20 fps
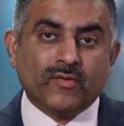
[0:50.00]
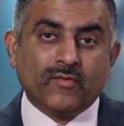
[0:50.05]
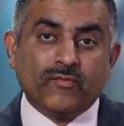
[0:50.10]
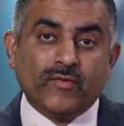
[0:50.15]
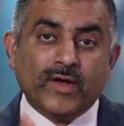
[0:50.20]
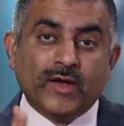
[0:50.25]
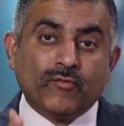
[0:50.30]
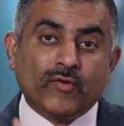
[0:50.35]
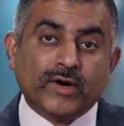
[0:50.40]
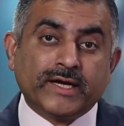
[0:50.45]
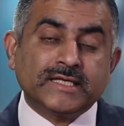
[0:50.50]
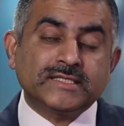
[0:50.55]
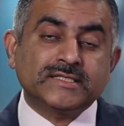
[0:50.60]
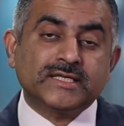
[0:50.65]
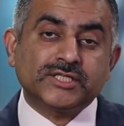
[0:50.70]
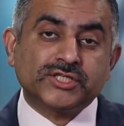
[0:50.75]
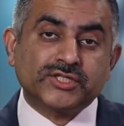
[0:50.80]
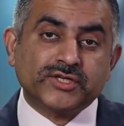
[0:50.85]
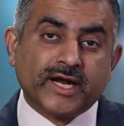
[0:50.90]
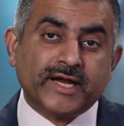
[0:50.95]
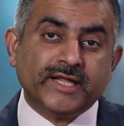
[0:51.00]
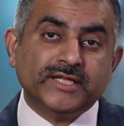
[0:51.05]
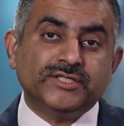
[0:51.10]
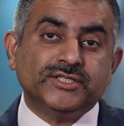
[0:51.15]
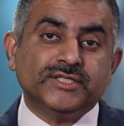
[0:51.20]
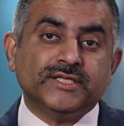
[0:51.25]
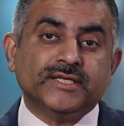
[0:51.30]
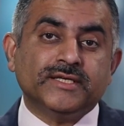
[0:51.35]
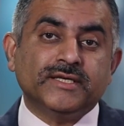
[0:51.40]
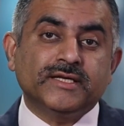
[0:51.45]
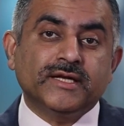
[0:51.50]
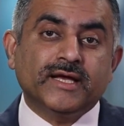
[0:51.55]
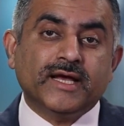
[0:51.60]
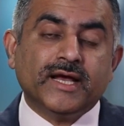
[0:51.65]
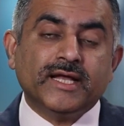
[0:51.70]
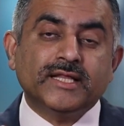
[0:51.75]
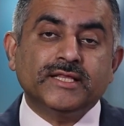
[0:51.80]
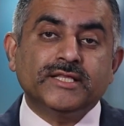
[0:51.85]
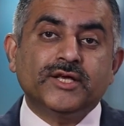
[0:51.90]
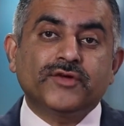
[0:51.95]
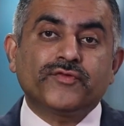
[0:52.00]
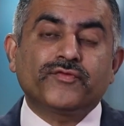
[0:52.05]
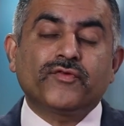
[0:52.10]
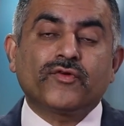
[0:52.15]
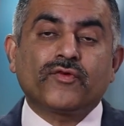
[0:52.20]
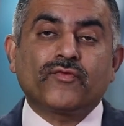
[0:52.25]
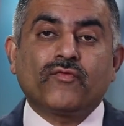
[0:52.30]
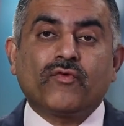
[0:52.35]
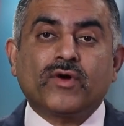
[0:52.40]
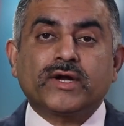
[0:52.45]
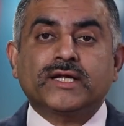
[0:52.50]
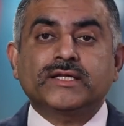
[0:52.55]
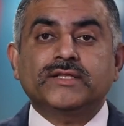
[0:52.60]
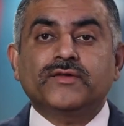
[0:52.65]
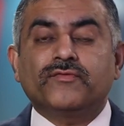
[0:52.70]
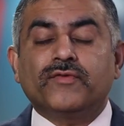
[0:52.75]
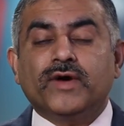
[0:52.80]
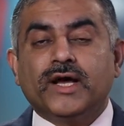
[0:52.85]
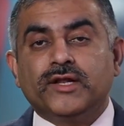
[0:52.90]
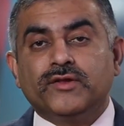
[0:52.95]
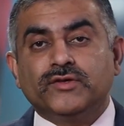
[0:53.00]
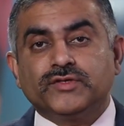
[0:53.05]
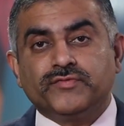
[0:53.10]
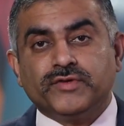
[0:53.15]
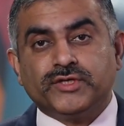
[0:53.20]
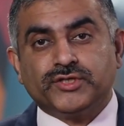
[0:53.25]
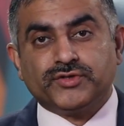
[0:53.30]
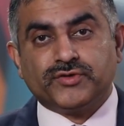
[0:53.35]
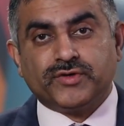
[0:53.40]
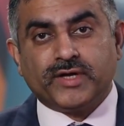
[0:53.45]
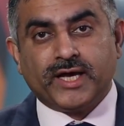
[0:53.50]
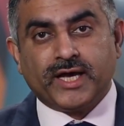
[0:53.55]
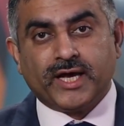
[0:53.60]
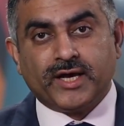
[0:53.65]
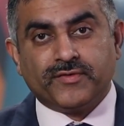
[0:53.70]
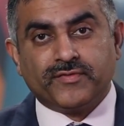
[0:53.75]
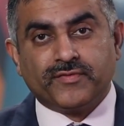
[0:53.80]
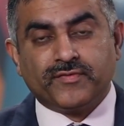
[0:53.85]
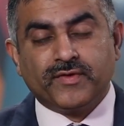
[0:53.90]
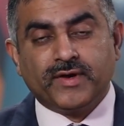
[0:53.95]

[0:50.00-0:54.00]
what is our strategy, and therefore what are the values we should have.